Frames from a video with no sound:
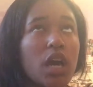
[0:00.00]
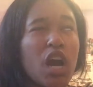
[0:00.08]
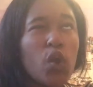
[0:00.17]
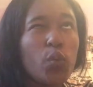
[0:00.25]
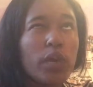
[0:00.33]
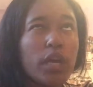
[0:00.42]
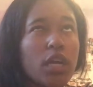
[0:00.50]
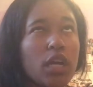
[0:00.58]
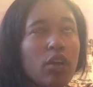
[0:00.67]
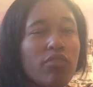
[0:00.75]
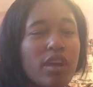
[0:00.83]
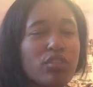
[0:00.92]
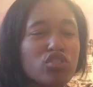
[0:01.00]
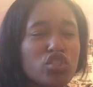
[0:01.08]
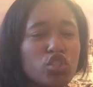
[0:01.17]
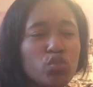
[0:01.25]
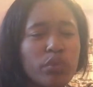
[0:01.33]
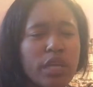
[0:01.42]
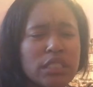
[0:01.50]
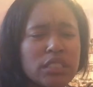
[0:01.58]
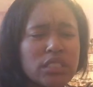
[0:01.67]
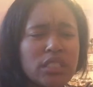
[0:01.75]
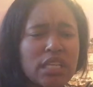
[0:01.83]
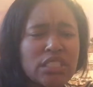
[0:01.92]
a week, around two weeks,
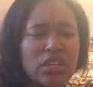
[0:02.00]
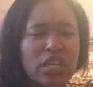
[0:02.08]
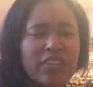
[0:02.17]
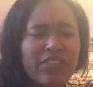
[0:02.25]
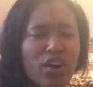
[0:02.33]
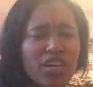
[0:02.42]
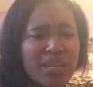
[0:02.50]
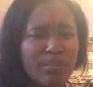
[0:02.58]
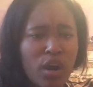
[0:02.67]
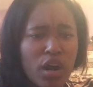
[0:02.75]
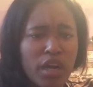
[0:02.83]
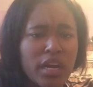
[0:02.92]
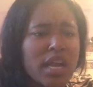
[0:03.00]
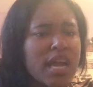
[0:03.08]
the thing started falling apart.